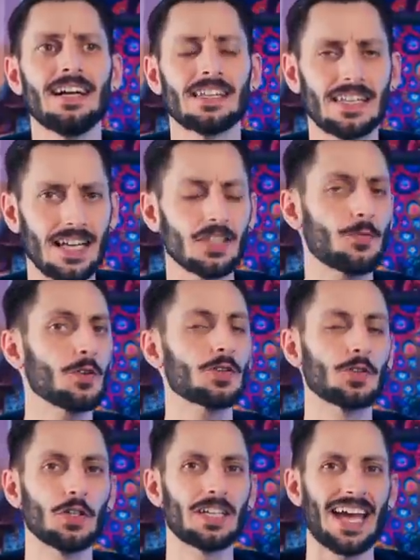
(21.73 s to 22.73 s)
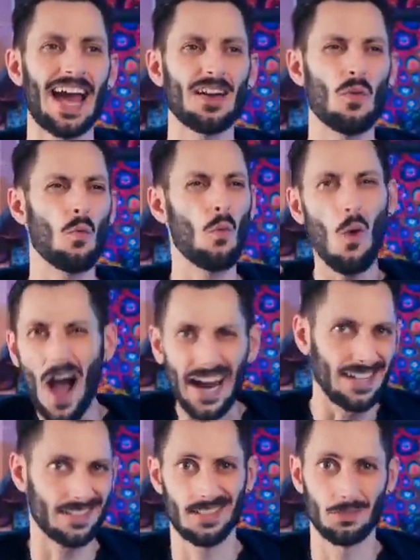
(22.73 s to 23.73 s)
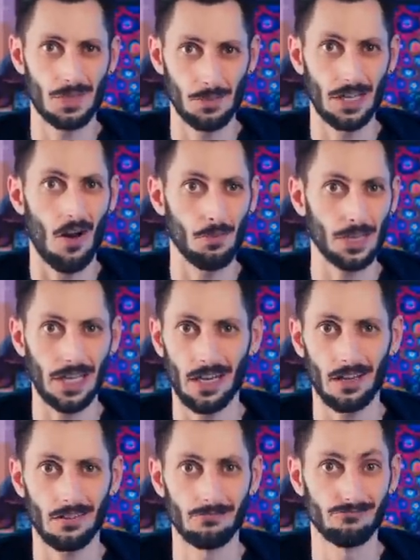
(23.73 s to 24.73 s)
let's first look at why it seems to be complicated.